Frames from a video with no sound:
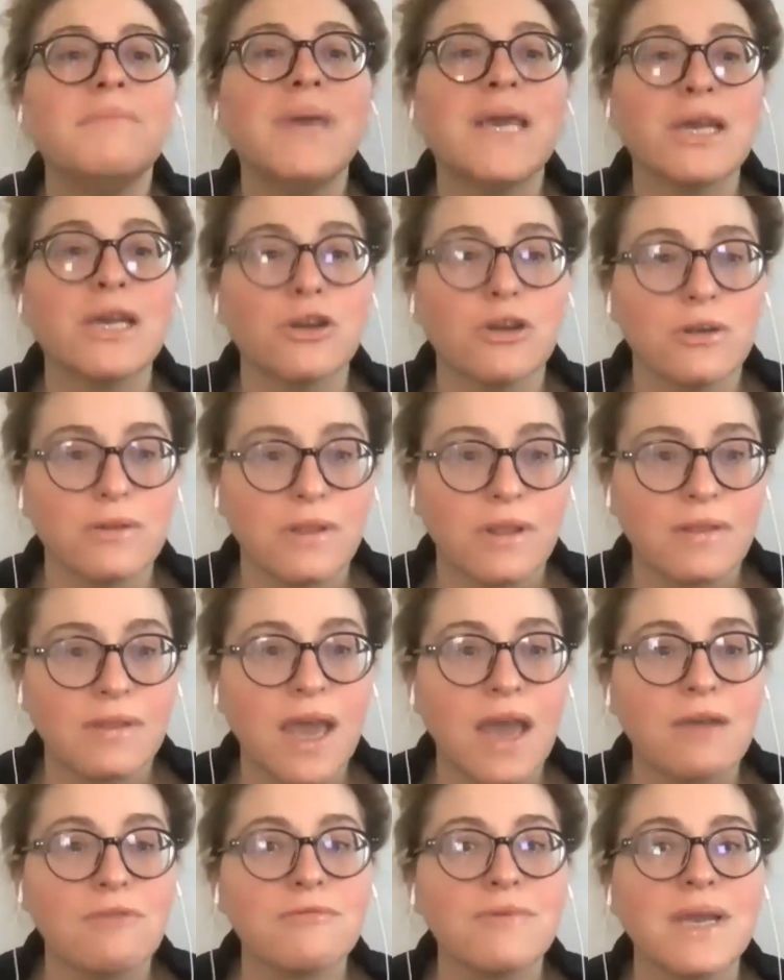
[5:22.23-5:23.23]
bigger than
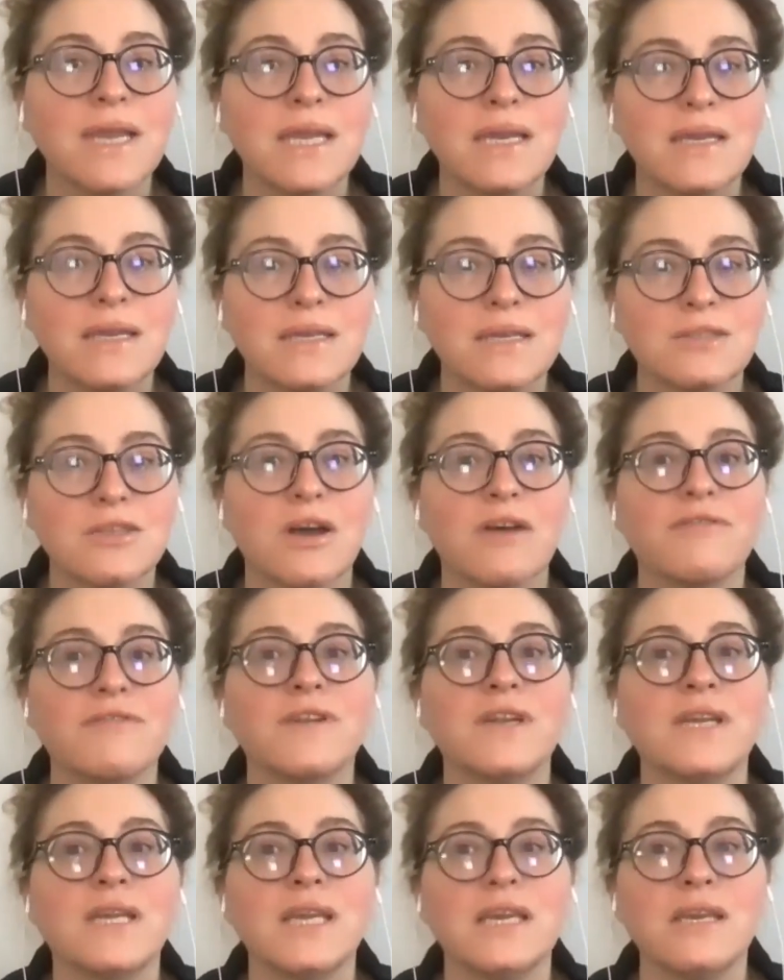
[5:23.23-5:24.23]
that, right? It's
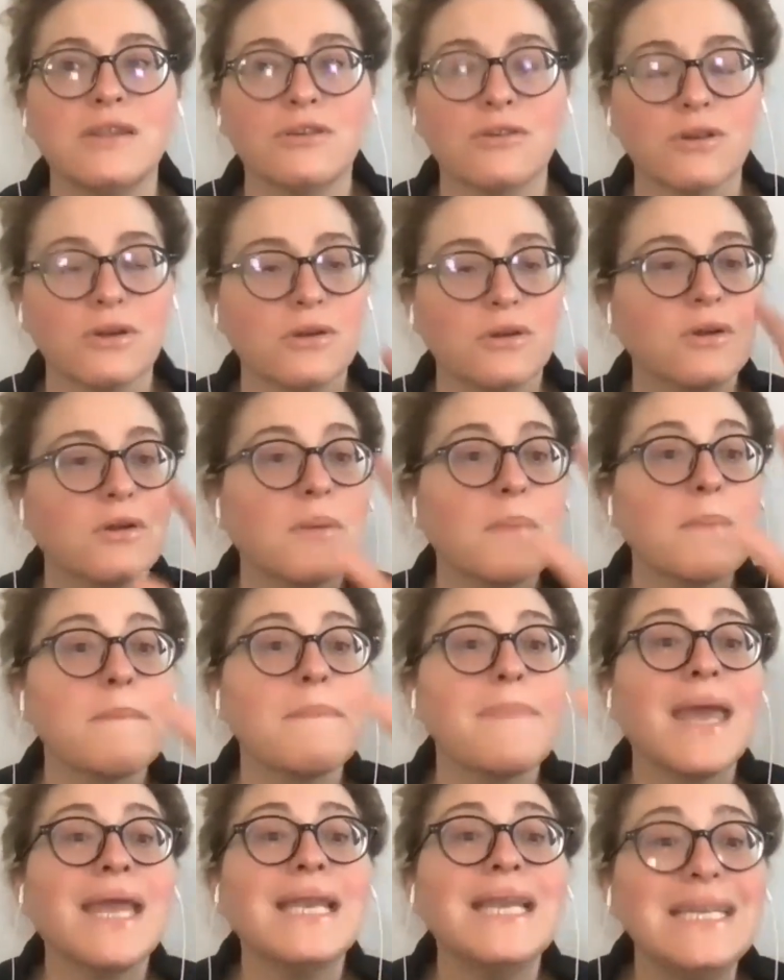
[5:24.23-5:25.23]
often either
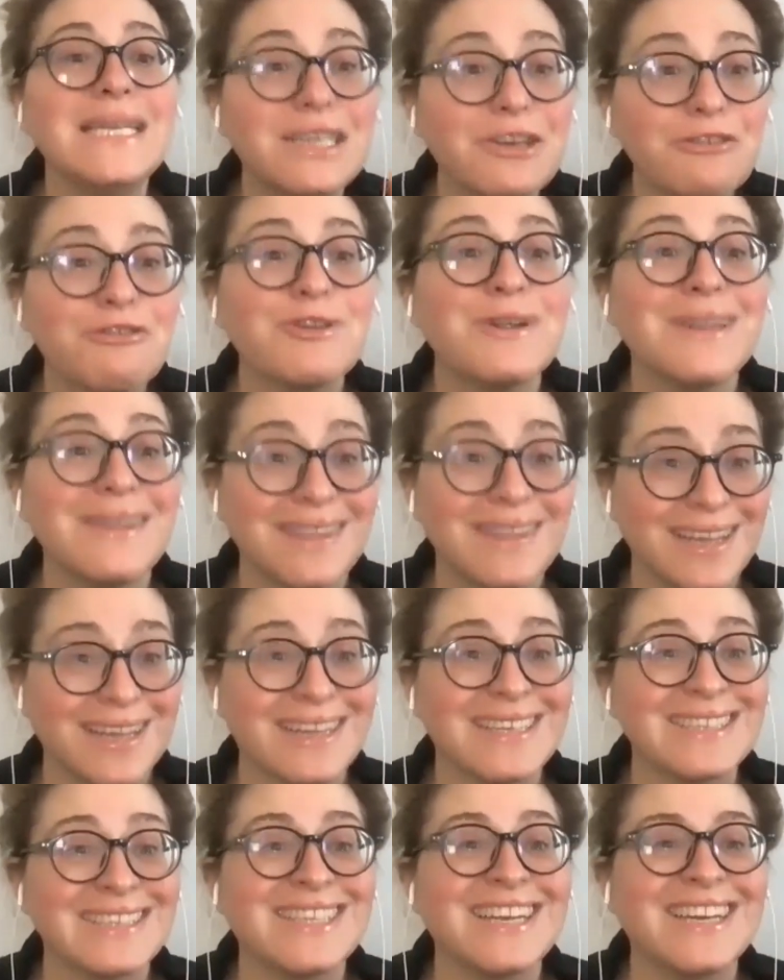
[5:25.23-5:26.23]
many different
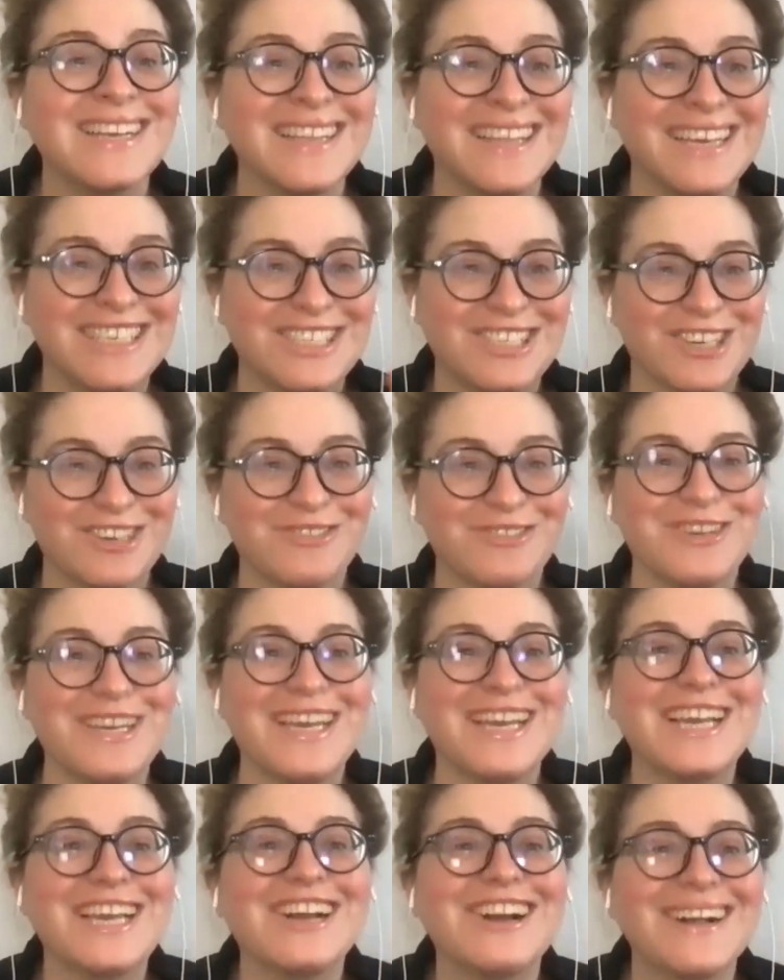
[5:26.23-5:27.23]
things that you're
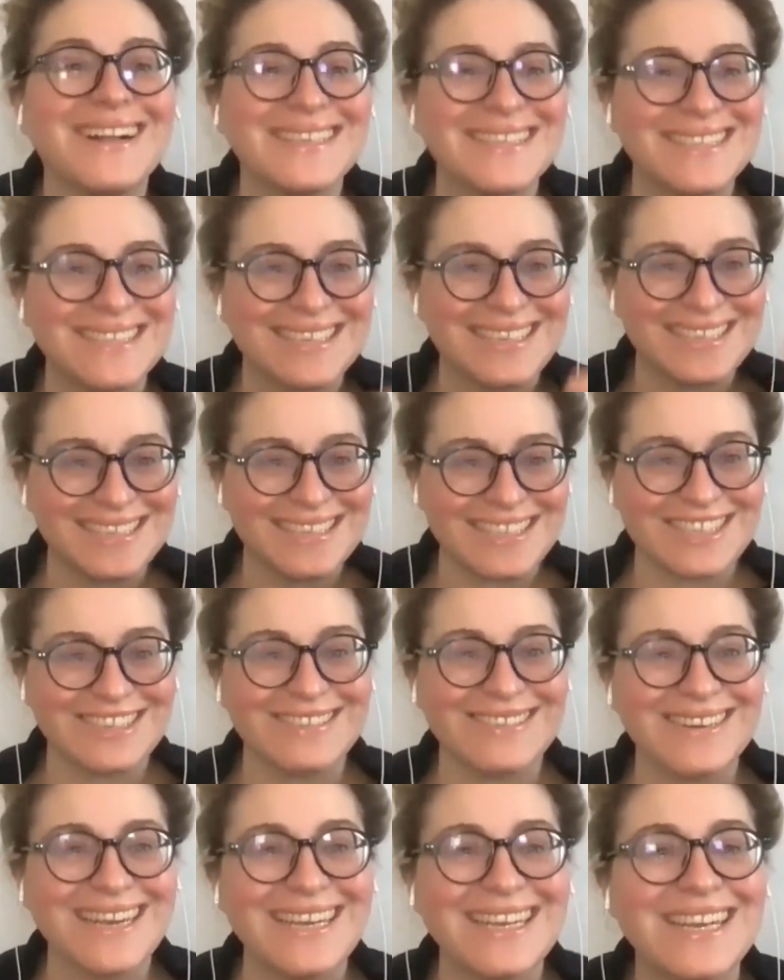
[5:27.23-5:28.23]
being called to
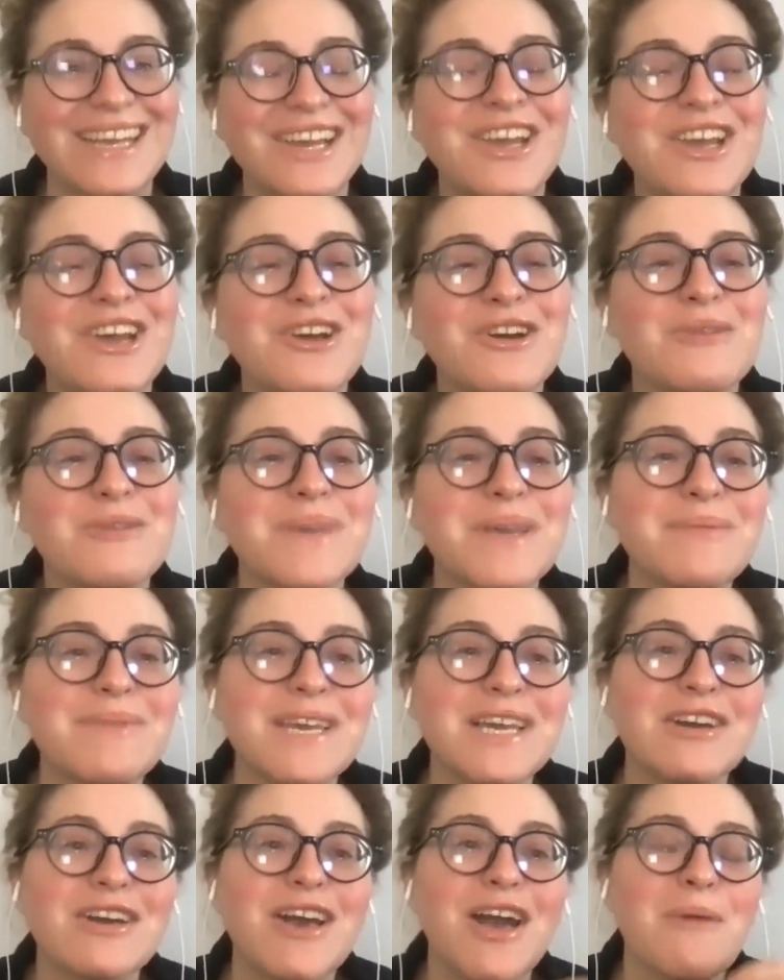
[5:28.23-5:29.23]
integrate, or
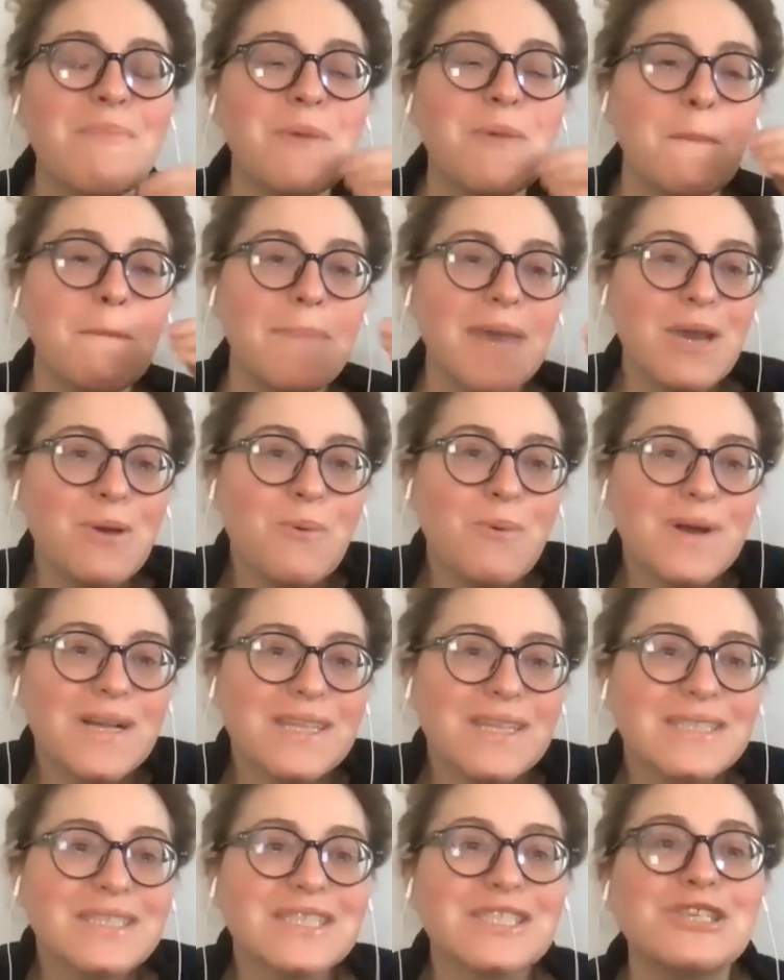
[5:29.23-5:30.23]
maybe a couple big
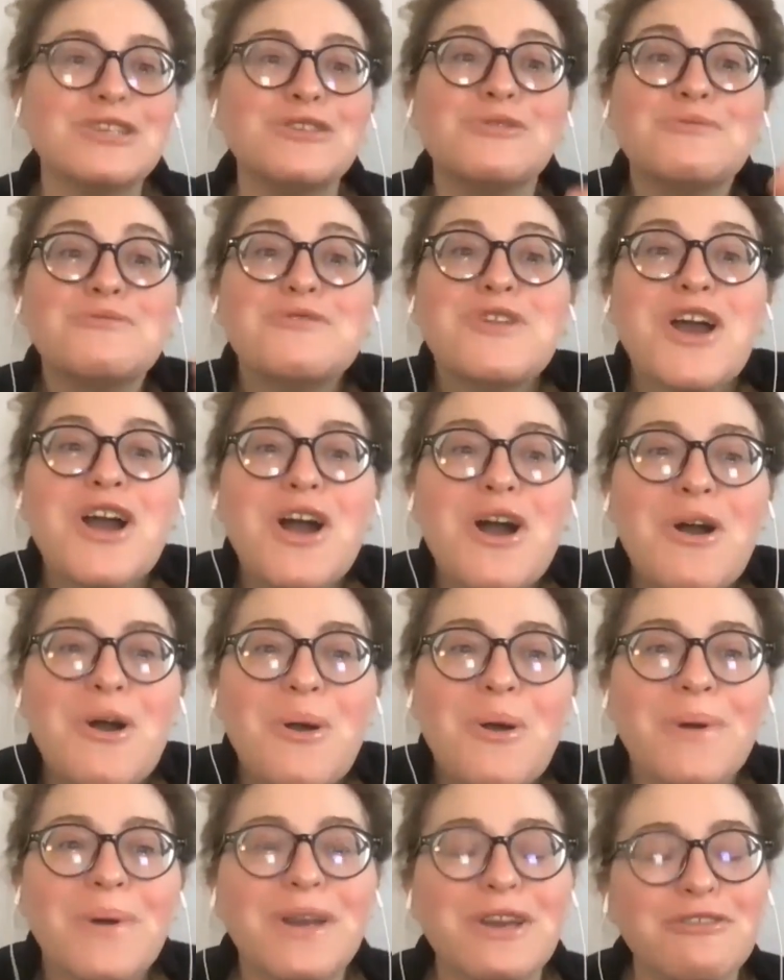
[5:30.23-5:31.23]
ones that you
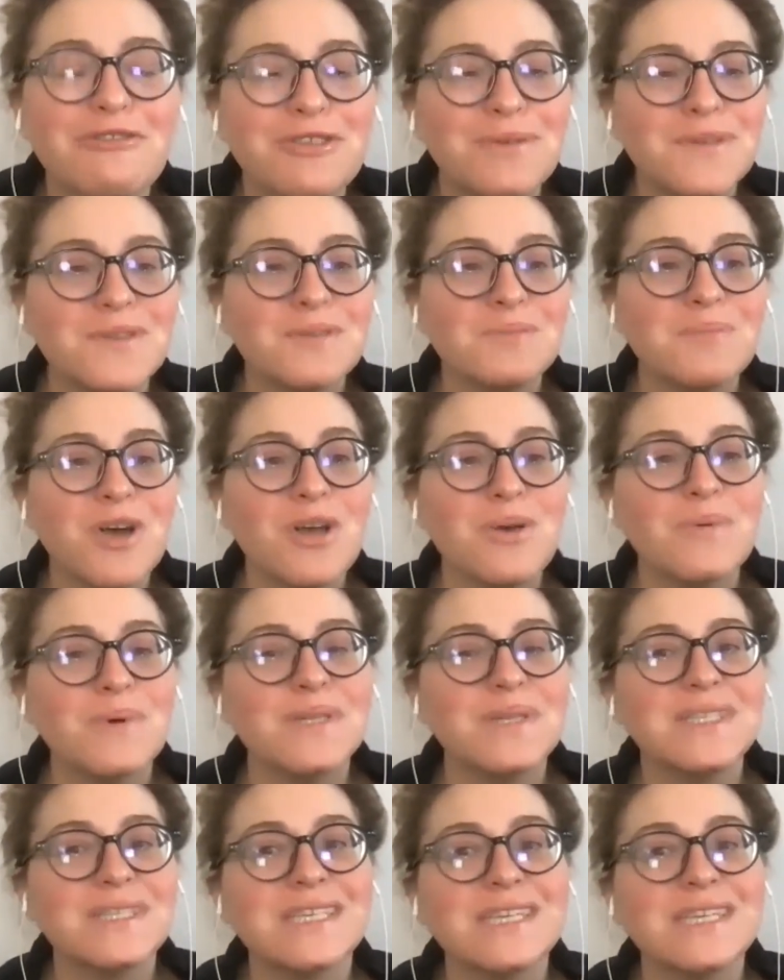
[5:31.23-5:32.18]
know, and a few small ones.